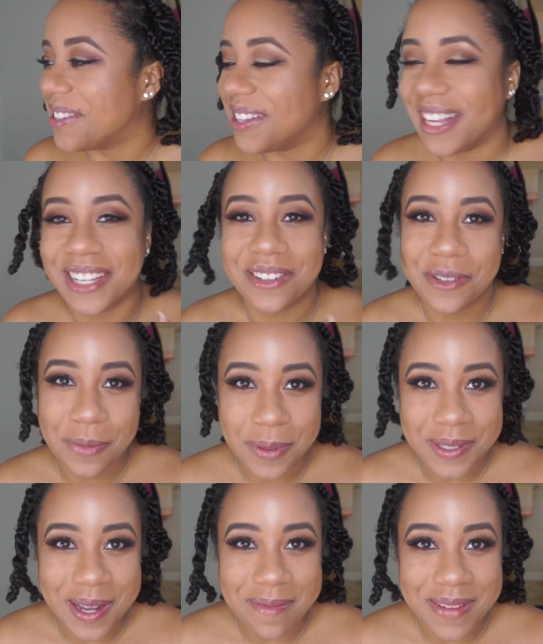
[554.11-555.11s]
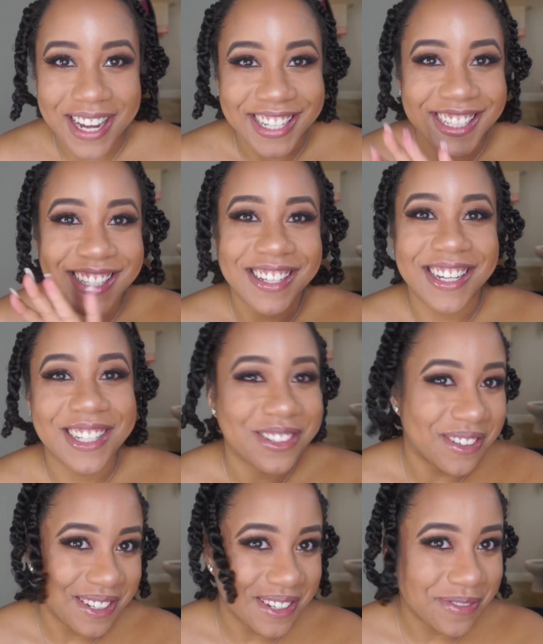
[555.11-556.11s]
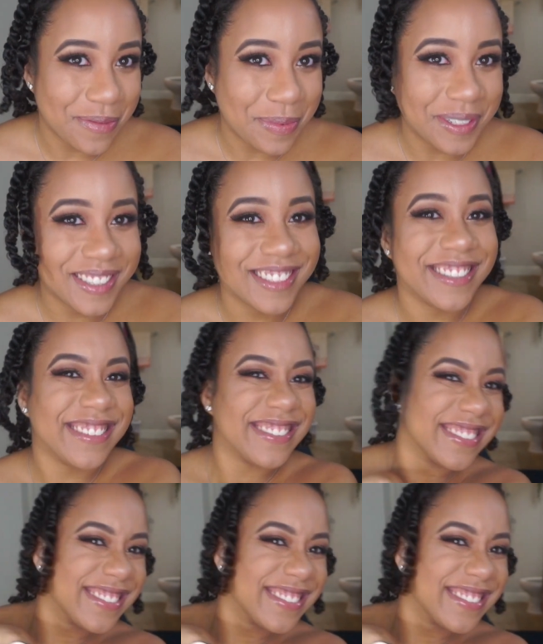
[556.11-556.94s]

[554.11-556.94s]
YouTubers come back and they look like a totally different person.